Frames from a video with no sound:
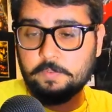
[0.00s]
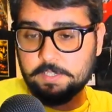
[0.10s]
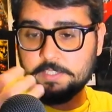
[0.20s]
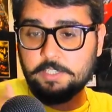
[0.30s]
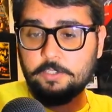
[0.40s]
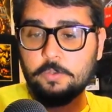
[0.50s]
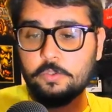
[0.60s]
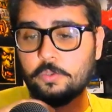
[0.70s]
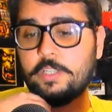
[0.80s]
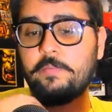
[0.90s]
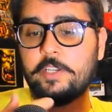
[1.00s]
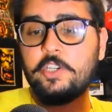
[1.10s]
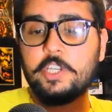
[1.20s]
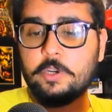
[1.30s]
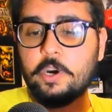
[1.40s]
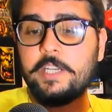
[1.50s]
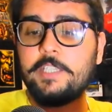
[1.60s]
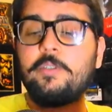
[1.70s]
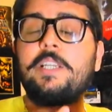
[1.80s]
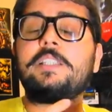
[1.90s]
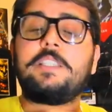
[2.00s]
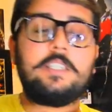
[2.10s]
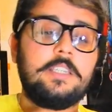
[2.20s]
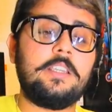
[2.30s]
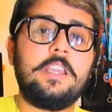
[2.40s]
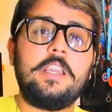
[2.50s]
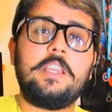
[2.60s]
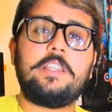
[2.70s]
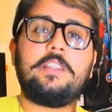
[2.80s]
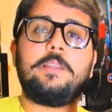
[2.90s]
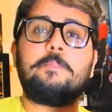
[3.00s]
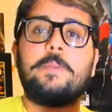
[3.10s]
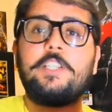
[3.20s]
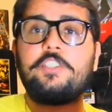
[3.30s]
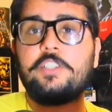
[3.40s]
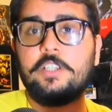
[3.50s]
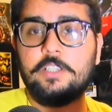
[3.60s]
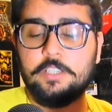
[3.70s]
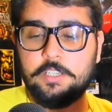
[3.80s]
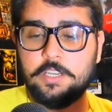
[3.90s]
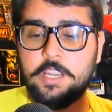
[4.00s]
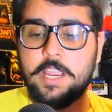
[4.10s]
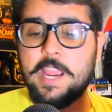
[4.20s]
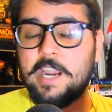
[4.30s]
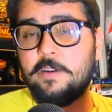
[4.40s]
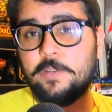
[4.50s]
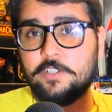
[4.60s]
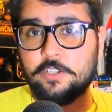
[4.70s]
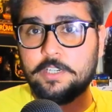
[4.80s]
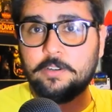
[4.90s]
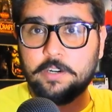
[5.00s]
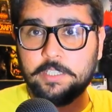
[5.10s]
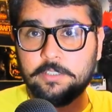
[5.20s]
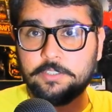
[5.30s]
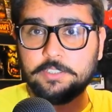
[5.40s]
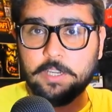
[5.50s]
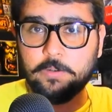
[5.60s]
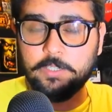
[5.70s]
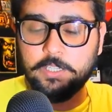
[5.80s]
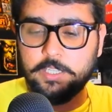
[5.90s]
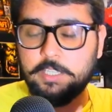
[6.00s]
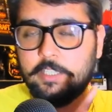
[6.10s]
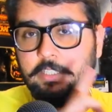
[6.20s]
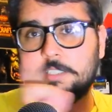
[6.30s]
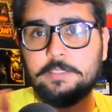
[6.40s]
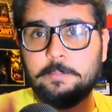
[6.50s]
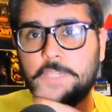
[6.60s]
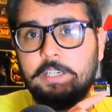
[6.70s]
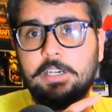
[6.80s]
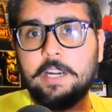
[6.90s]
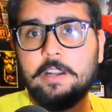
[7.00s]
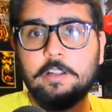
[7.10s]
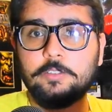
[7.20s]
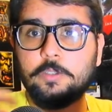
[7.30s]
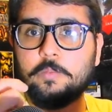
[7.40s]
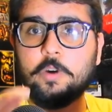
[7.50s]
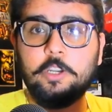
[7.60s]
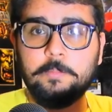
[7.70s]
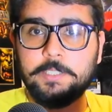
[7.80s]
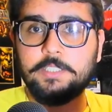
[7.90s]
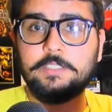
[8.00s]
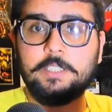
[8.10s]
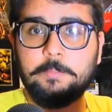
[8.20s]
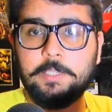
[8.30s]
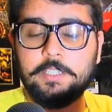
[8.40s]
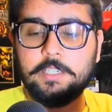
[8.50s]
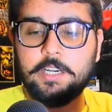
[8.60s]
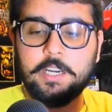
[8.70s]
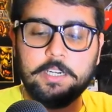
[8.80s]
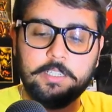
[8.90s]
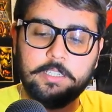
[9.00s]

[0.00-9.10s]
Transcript: facing you, so that when you're recording you can see the pitch at which you're recording your sound. There is a meter and also a volume adjusting meter,